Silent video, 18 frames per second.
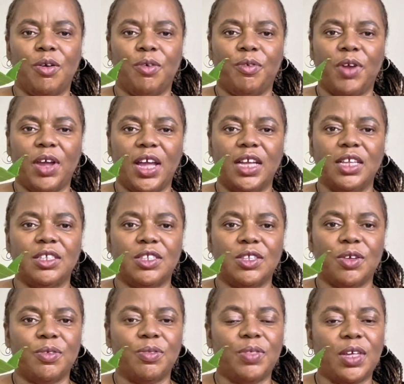All right,
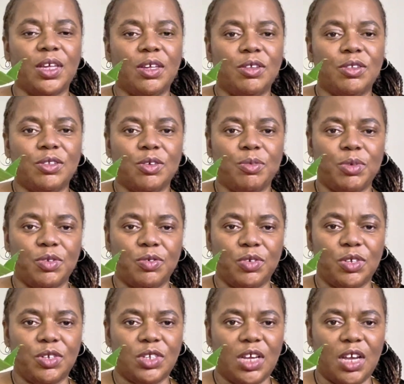so thank you so
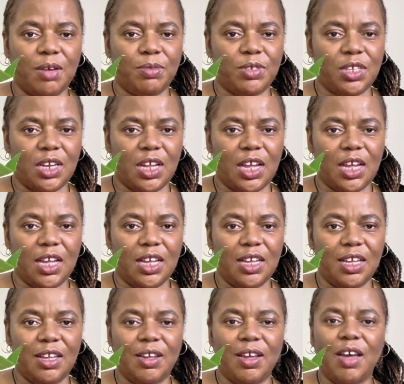much for your time
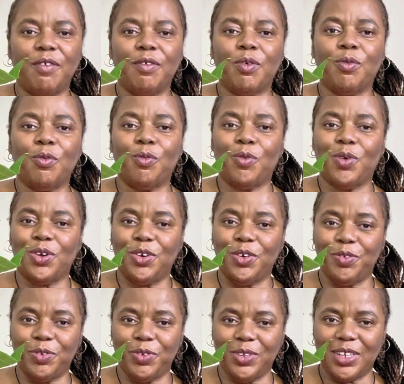today. You have a
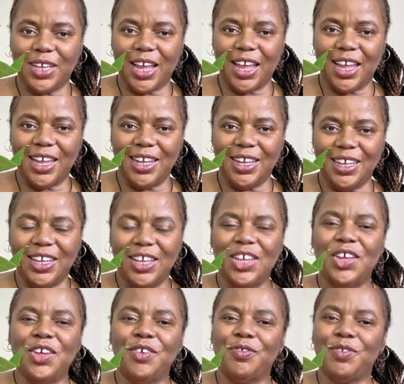wonderful day.
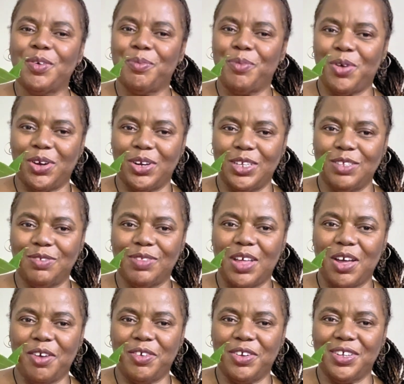From
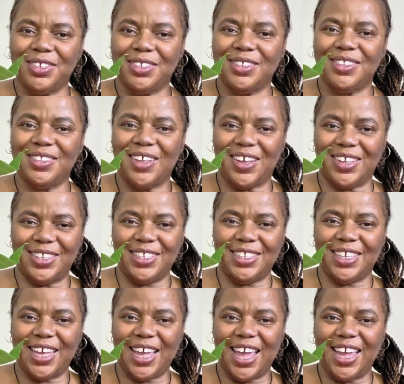
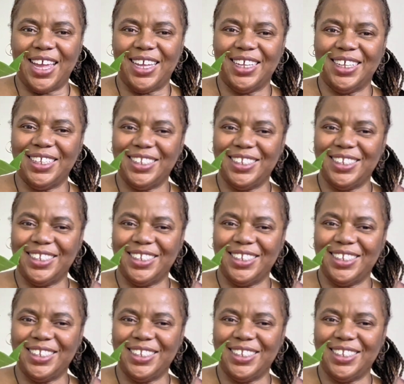marleysflowers.ca.